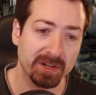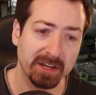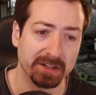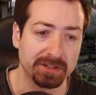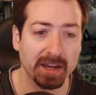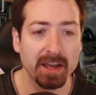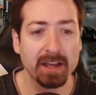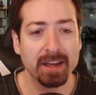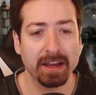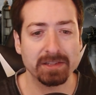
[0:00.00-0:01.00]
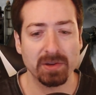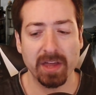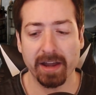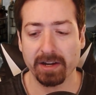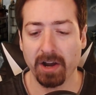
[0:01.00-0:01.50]
gears. And so
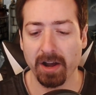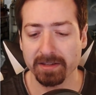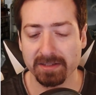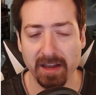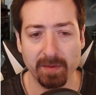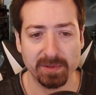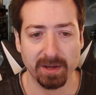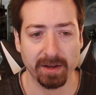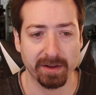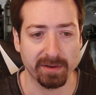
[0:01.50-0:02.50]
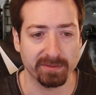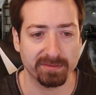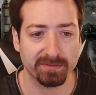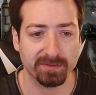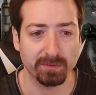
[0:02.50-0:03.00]
that concept
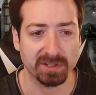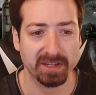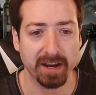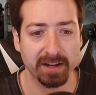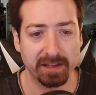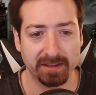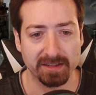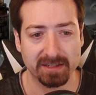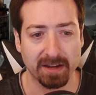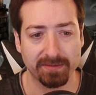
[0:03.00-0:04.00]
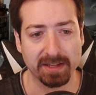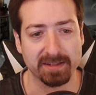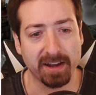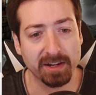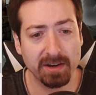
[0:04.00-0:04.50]
of recycling the stuff that's
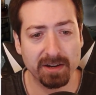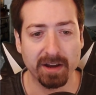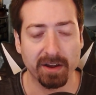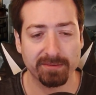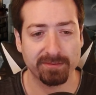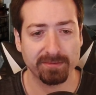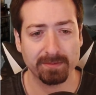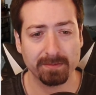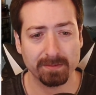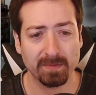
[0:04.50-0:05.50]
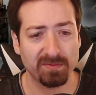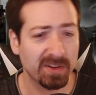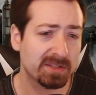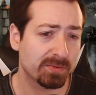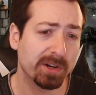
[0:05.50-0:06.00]
not good enough
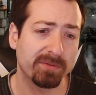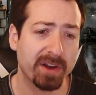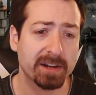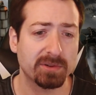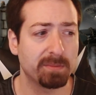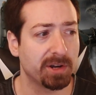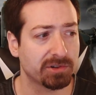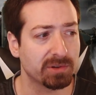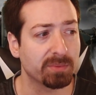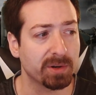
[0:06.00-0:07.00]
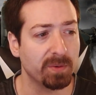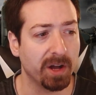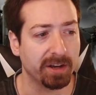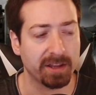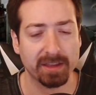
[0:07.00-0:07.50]
fits real factory production pretty
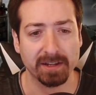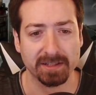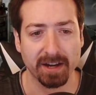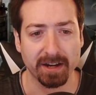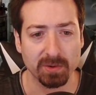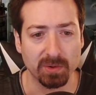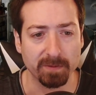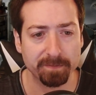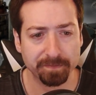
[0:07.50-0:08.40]
well. And I think it's kind of cool.